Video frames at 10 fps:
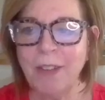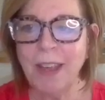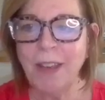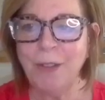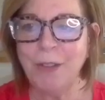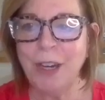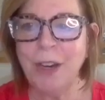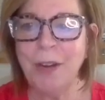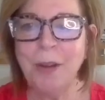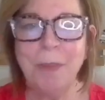Thank you,
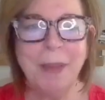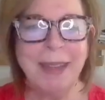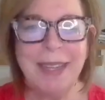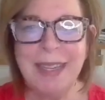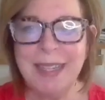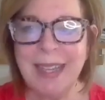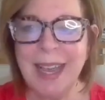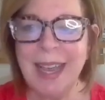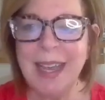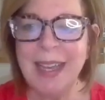Cheryl,
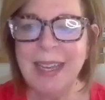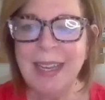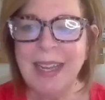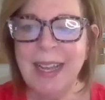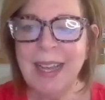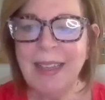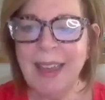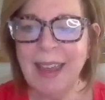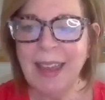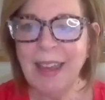Melissa.
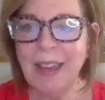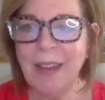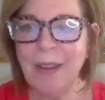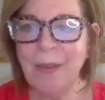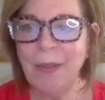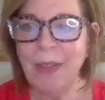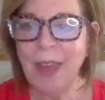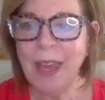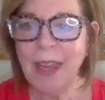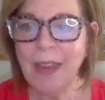Thank you.
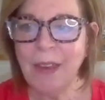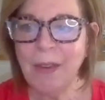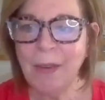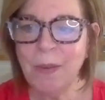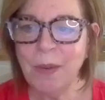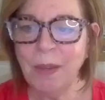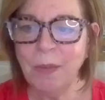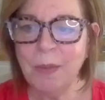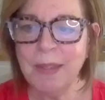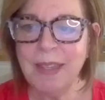Thank you. Who
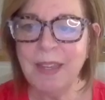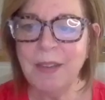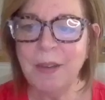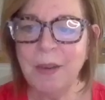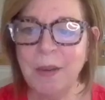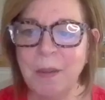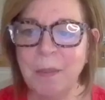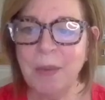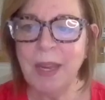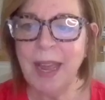else was
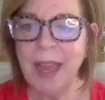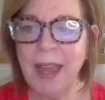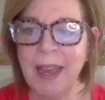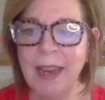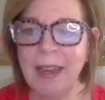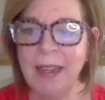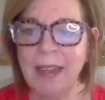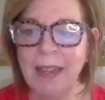here? Brianne.